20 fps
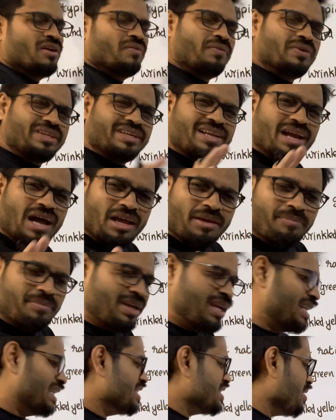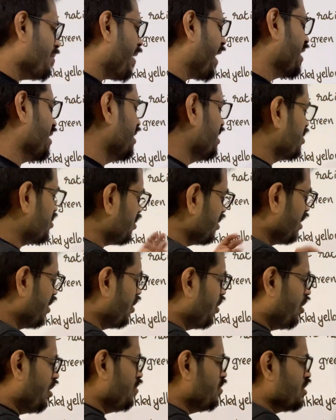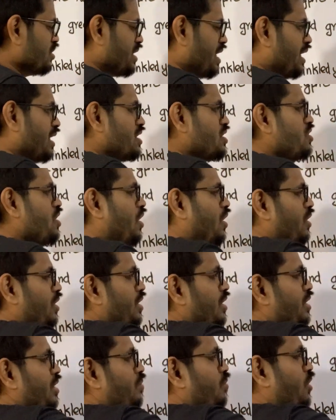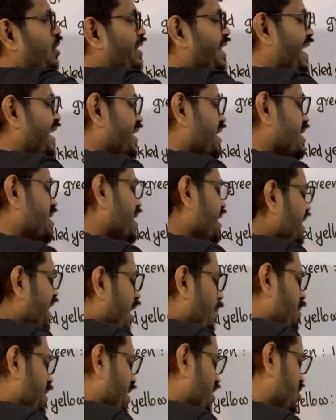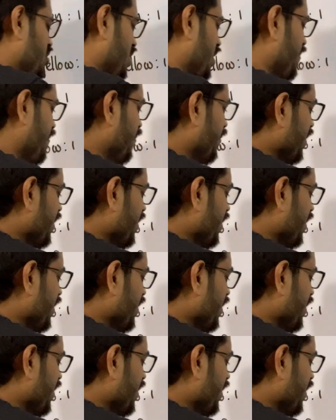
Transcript: For the time being, let's imagine it's homozygous tall. Both the letters are capital T.